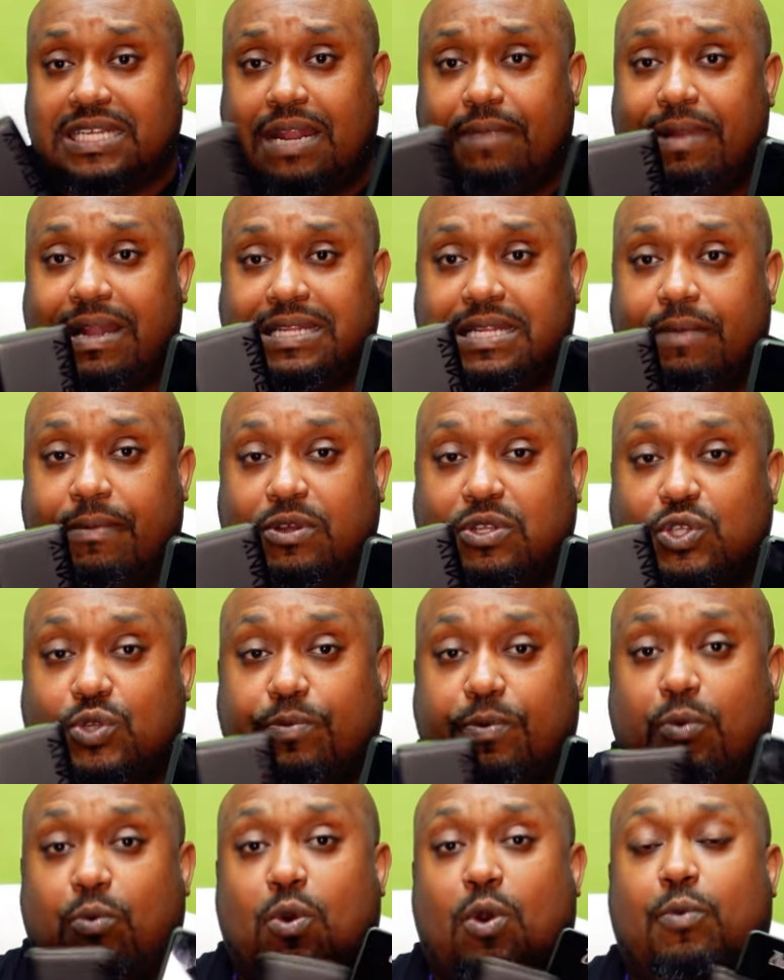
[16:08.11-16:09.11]
And I'm not talking about
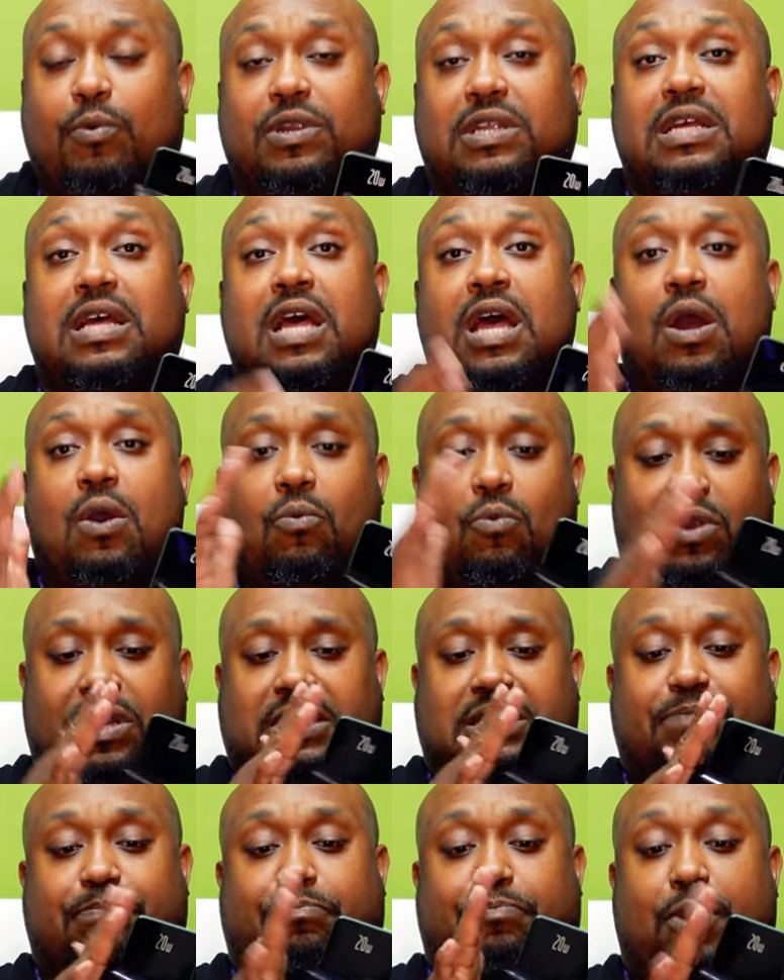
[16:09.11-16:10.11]
super warm when, it, when
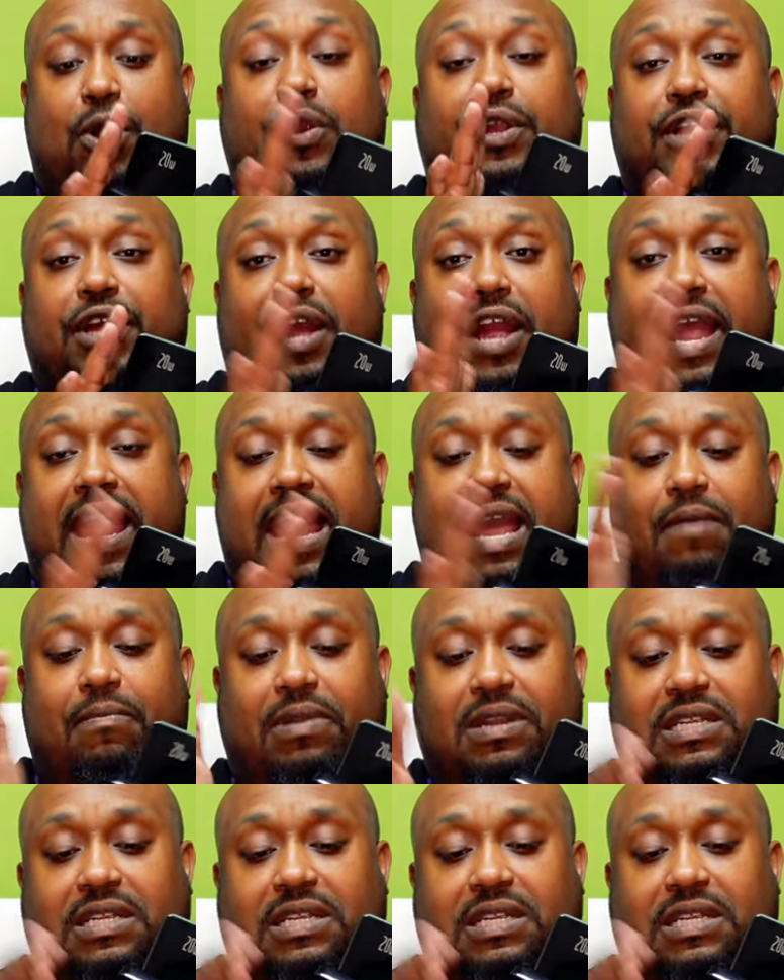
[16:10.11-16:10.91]
it's burning your hand,